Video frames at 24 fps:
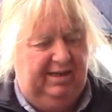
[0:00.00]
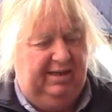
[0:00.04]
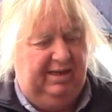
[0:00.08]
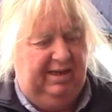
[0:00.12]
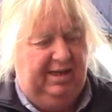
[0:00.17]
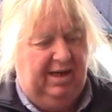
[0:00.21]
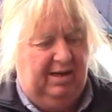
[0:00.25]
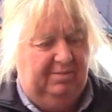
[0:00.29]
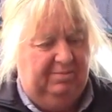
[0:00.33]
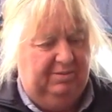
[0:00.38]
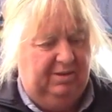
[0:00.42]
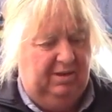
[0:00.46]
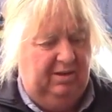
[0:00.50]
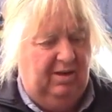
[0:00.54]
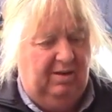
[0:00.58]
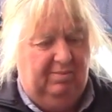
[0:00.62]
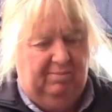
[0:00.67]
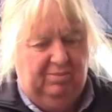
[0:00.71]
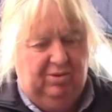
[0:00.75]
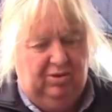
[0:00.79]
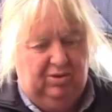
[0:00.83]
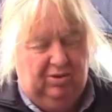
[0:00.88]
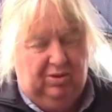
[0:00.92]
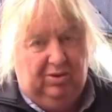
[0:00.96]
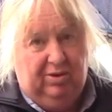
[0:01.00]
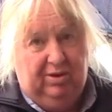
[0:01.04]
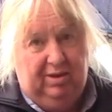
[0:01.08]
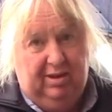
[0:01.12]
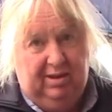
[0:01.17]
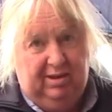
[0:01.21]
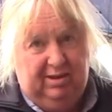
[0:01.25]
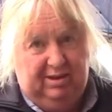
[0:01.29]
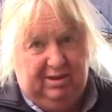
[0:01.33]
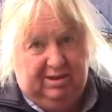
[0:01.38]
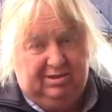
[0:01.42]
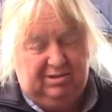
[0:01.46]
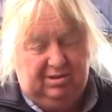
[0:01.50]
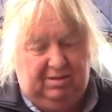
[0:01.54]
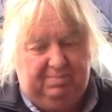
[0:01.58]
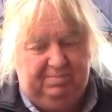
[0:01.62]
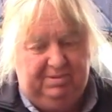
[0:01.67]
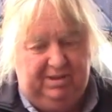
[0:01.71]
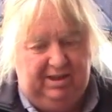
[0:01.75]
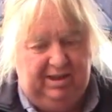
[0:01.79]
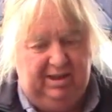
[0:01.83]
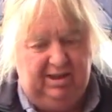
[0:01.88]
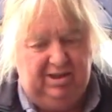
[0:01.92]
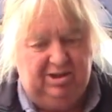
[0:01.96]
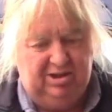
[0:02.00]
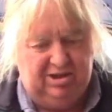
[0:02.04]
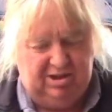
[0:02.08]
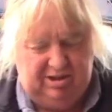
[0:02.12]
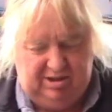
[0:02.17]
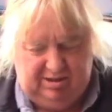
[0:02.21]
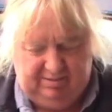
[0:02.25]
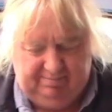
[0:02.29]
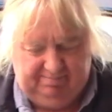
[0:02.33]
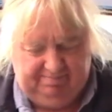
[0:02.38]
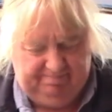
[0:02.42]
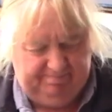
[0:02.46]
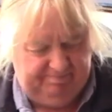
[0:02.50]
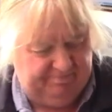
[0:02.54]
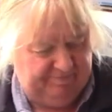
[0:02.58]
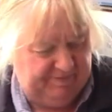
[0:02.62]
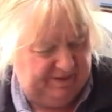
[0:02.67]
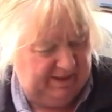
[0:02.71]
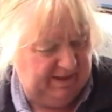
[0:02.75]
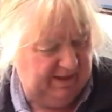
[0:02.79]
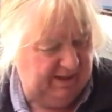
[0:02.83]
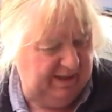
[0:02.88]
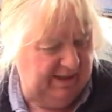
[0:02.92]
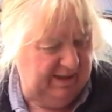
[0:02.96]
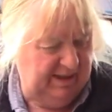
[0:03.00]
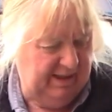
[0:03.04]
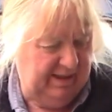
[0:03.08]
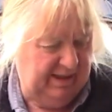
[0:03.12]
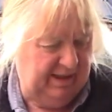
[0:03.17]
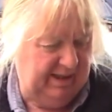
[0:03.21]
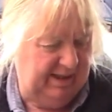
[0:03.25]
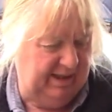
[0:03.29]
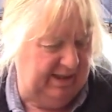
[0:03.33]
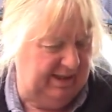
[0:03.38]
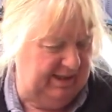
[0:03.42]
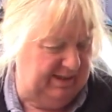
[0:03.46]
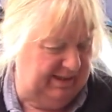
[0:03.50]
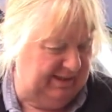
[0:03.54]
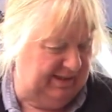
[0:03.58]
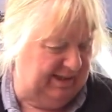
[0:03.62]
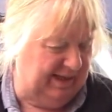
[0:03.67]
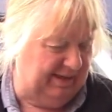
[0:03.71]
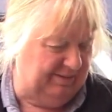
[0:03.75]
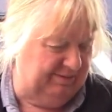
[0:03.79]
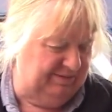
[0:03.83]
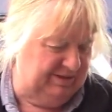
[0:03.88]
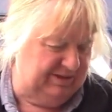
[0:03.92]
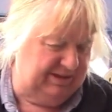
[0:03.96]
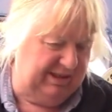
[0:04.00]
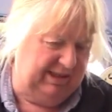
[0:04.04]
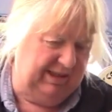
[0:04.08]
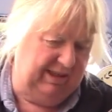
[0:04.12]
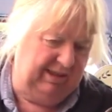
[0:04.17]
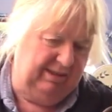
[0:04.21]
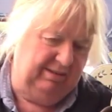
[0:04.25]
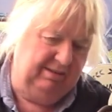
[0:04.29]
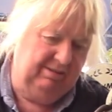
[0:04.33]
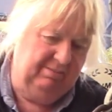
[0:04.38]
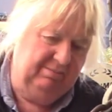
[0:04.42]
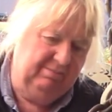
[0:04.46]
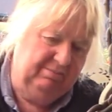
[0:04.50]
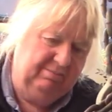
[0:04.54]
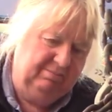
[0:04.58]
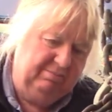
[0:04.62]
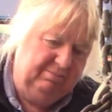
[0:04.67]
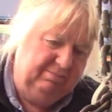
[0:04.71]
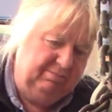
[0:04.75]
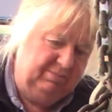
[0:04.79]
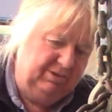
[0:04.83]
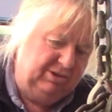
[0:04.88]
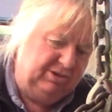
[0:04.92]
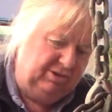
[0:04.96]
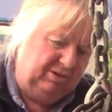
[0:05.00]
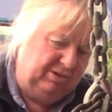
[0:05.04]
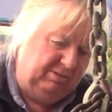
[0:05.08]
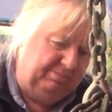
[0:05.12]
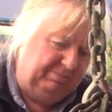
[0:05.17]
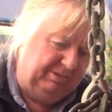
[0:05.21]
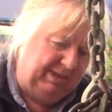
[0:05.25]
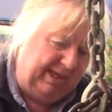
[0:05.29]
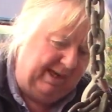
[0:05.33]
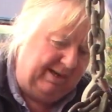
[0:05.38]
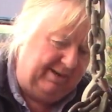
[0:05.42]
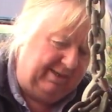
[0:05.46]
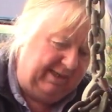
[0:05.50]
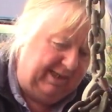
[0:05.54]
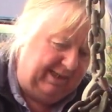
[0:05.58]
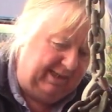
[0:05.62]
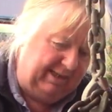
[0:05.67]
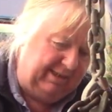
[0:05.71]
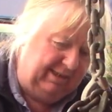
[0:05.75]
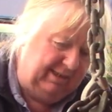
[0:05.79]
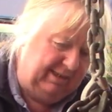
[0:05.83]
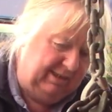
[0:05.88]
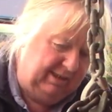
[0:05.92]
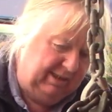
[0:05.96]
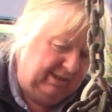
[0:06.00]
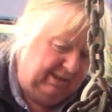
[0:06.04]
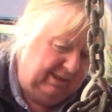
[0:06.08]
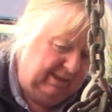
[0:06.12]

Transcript: ending up with a lot more oil at the top of the engine, and then that was getting sort of blown out